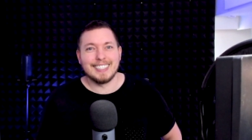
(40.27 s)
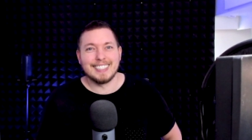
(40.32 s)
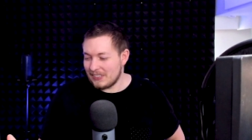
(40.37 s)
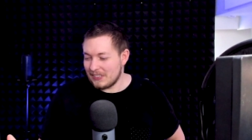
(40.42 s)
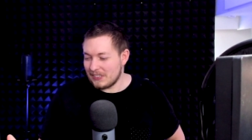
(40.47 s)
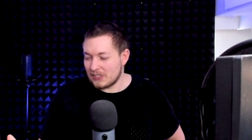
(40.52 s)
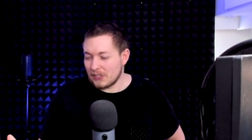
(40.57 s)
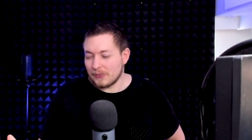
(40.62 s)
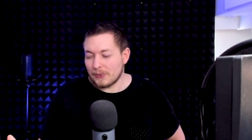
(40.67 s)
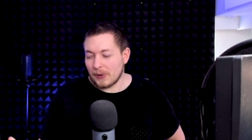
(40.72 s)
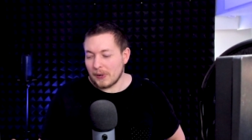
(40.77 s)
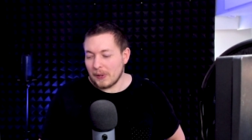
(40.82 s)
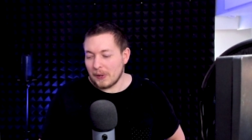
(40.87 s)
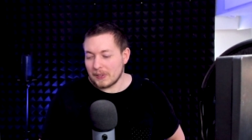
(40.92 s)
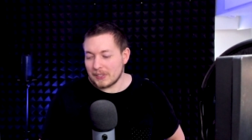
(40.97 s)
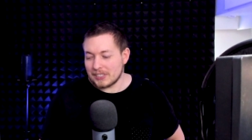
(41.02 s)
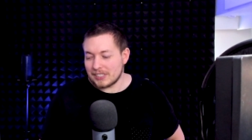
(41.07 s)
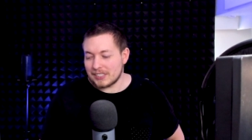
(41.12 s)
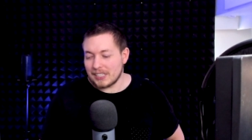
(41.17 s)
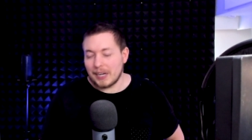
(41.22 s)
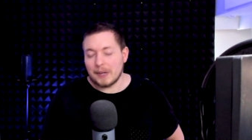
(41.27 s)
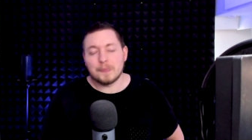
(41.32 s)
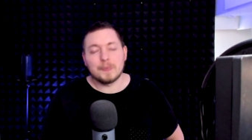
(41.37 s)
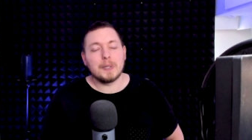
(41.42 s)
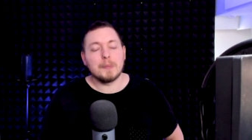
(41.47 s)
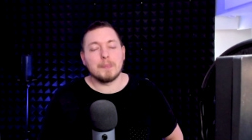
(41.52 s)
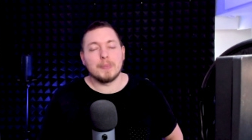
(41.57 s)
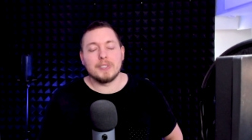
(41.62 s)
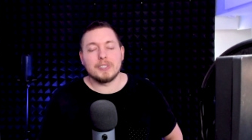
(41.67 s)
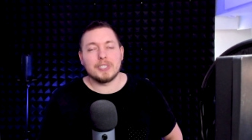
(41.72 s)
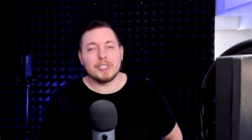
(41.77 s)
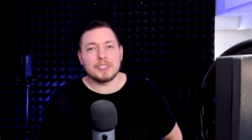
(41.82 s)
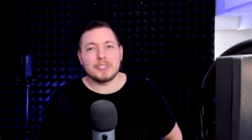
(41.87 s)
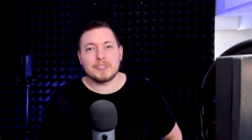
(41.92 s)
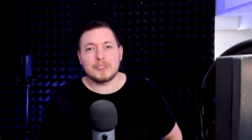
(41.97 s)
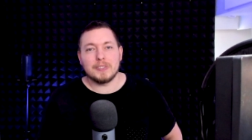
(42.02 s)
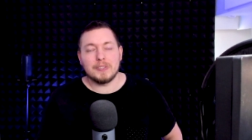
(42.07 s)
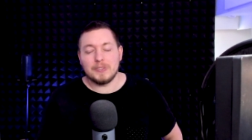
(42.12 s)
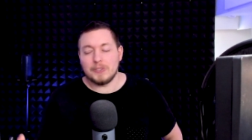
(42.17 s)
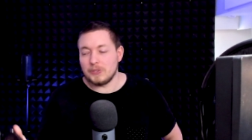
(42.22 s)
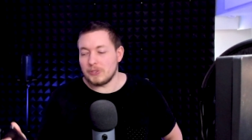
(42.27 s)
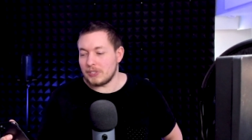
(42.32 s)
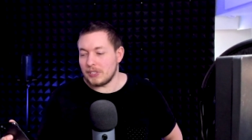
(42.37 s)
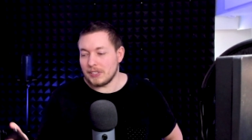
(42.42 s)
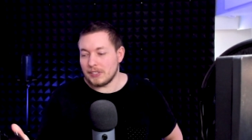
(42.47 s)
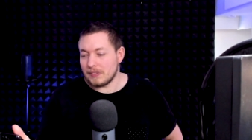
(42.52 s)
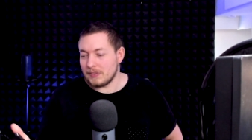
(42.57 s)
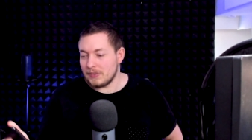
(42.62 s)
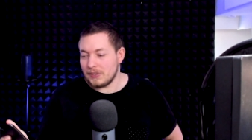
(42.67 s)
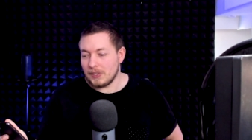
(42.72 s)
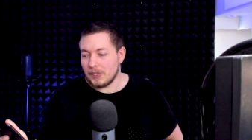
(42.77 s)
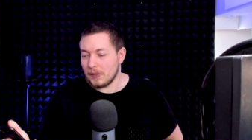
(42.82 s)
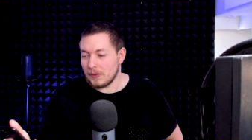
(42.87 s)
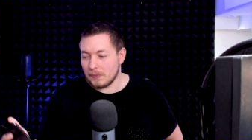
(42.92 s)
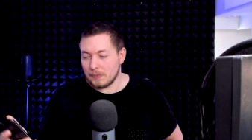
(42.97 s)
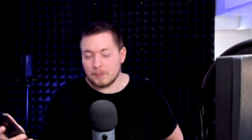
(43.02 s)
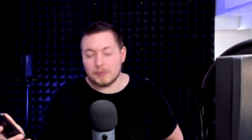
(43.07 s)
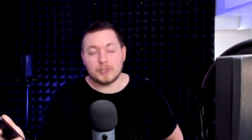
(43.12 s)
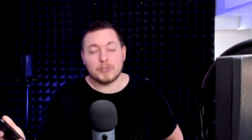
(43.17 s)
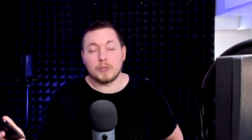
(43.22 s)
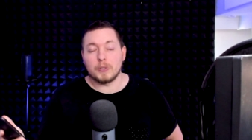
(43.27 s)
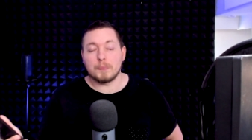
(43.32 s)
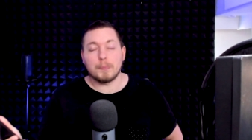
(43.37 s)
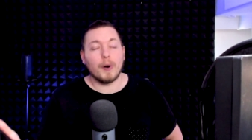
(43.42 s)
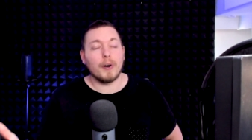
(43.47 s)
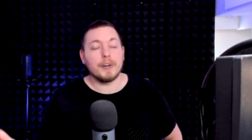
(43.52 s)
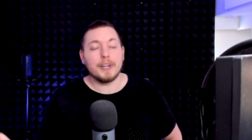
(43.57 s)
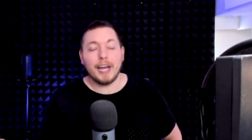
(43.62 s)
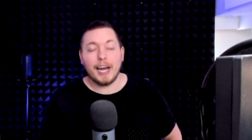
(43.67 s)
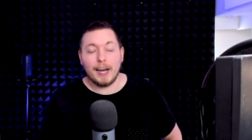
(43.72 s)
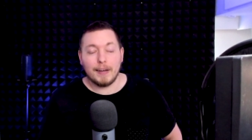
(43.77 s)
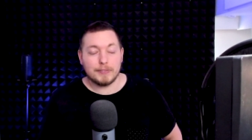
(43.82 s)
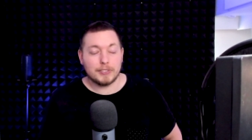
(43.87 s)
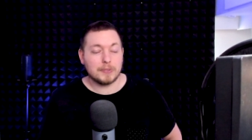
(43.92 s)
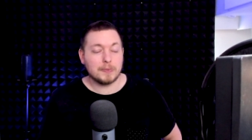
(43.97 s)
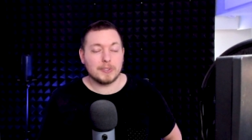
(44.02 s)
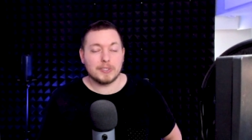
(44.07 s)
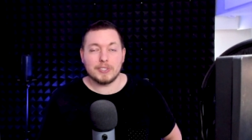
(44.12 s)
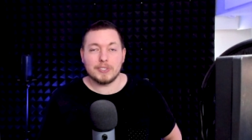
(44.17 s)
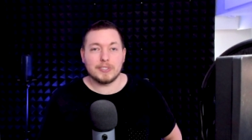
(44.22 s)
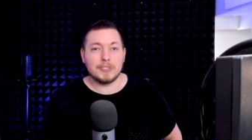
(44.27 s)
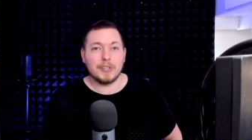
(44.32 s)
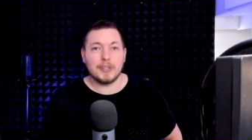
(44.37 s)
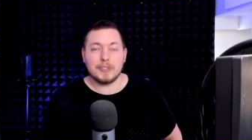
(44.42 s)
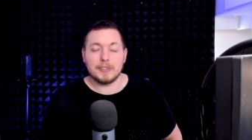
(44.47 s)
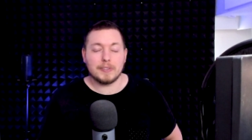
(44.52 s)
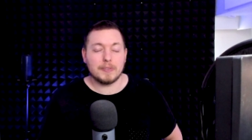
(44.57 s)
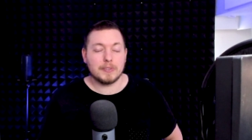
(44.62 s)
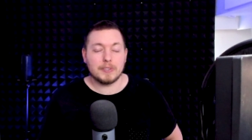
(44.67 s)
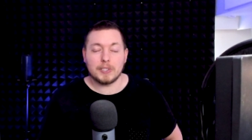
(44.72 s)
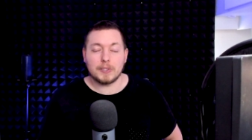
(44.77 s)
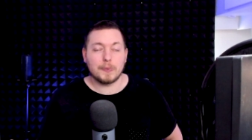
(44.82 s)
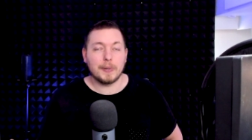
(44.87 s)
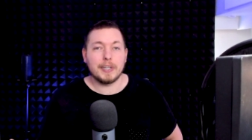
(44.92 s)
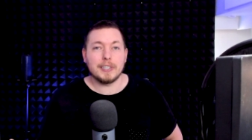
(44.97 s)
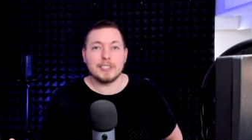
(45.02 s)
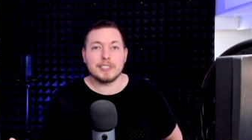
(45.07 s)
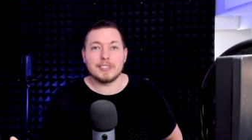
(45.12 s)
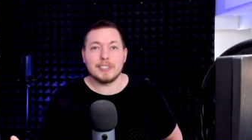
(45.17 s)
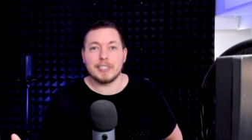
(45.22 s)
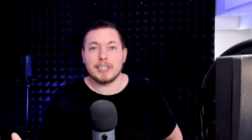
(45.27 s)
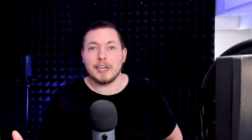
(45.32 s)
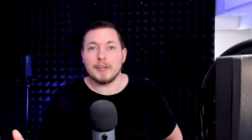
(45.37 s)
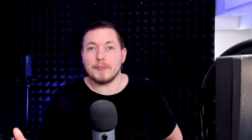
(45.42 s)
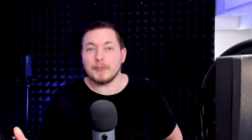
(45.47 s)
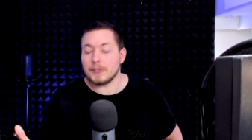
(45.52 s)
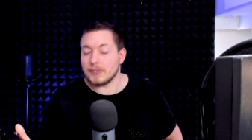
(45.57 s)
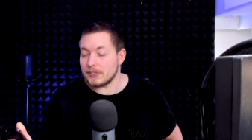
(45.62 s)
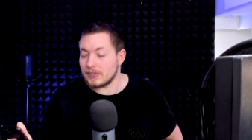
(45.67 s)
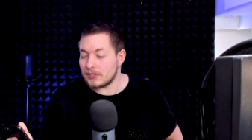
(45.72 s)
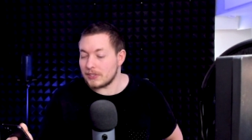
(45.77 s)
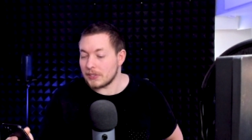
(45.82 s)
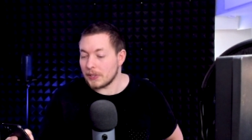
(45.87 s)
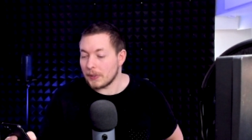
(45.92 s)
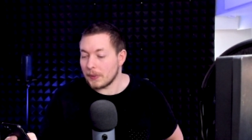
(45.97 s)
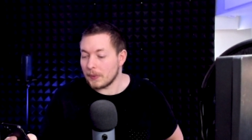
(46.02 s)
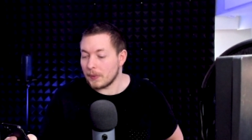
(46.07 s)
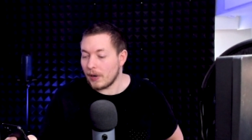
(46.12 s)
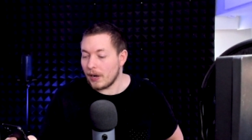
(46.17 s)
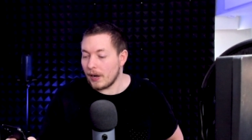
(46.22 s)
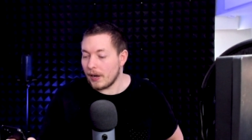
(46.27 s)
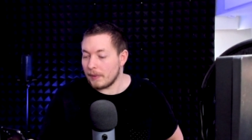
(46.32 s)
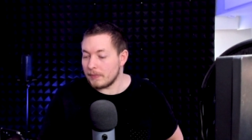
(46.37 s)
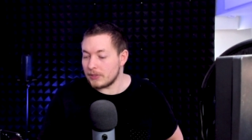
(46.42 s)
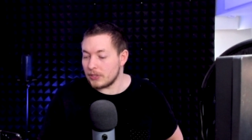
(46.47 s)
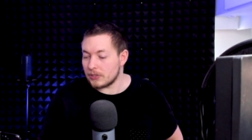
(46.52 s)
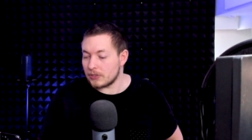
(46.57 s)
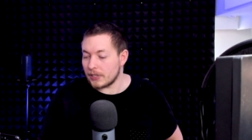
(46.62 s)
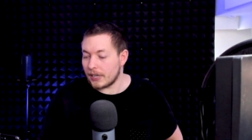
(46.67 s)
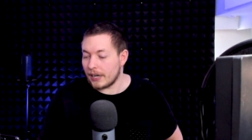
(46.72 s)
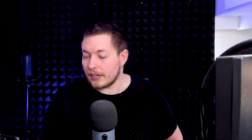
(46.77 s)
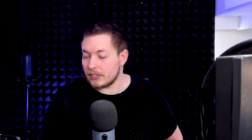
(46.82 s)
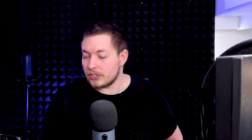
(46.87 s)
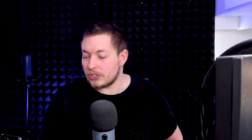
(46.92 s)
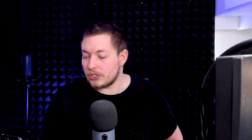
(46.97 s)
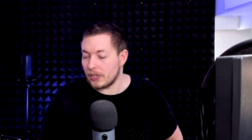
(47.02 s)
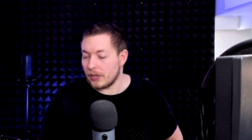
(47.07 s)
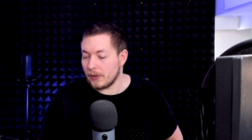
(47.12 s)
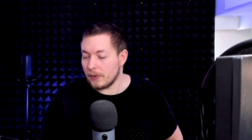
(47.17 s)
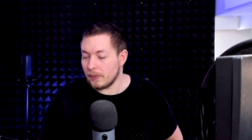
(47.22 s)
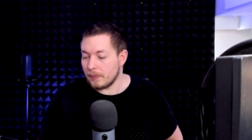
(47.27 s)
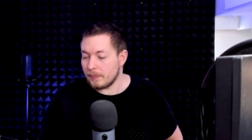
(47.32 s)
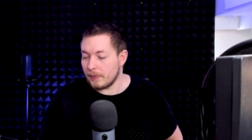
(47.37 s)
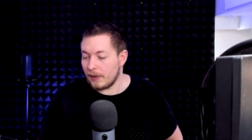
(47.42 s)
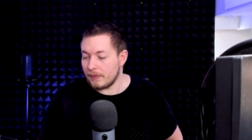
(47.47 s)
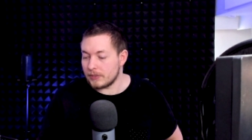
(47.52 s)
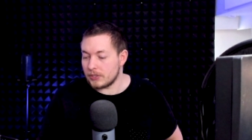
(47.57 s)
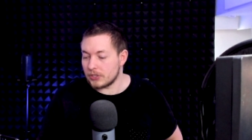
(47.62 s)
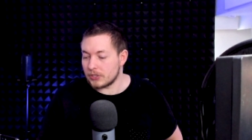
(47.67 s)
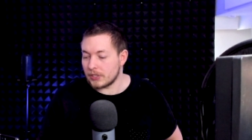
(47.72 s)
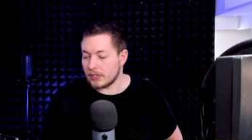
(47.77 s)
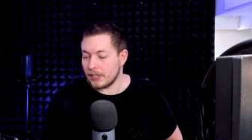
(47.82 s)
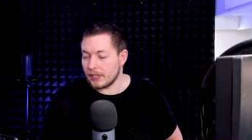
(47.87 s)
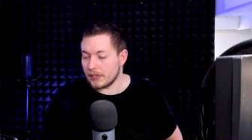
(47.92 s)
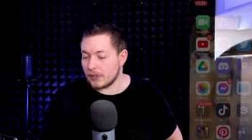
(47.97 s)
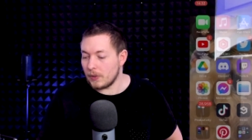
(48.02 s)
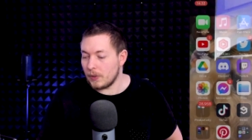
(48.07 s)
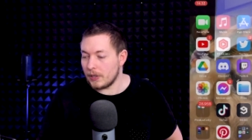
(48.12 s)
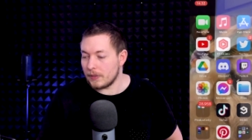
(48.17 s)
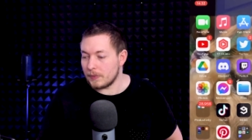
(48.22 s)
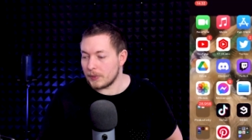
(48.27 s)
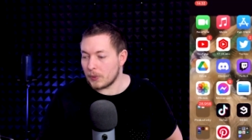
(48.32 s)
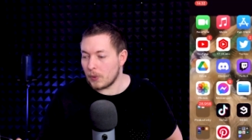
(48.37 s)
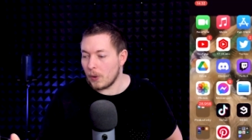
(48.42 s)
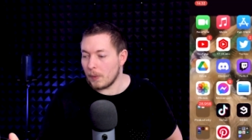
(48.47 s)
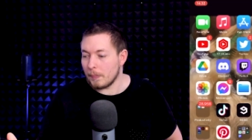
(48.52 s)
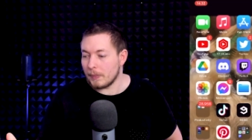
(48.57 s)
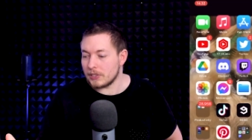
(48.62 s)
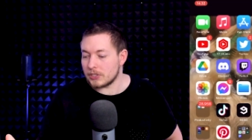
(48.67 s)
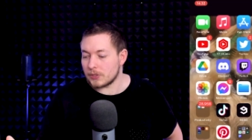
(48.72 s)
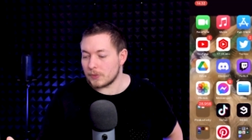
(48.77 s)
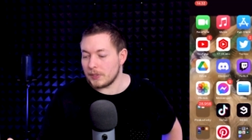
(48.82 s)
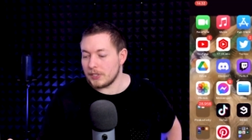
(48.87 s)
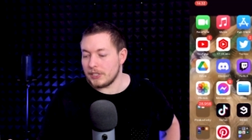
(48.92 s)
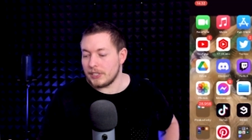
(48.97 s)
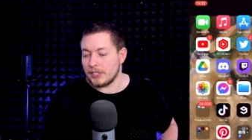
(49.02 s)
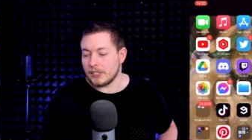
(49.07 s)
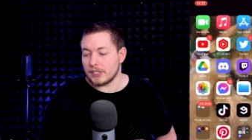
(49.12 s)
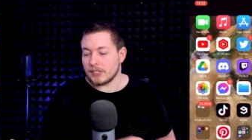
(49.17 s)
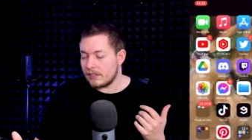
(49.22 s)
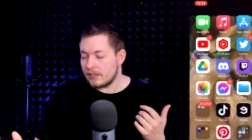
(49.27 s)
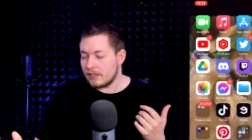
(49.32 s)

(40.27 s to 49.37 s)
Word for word: So for the longest time, we've been just using, you know, third-party apps, which is not the greatest thing ever. So uh, just to kind of show, I'm just going to go ahead and record my screen here